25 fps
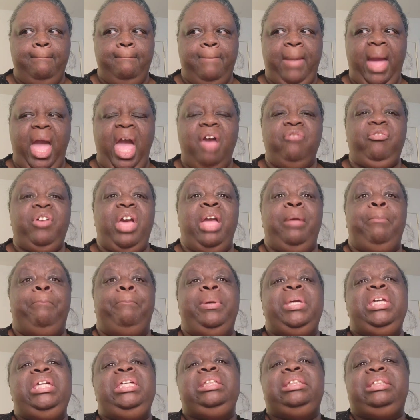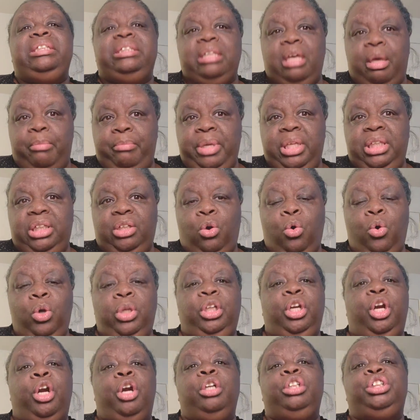have a peace summit
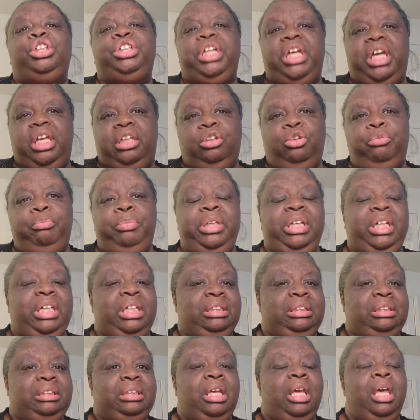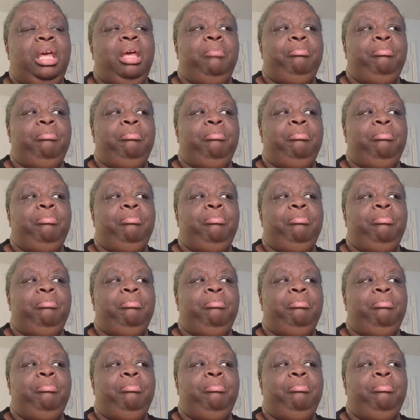on her channel because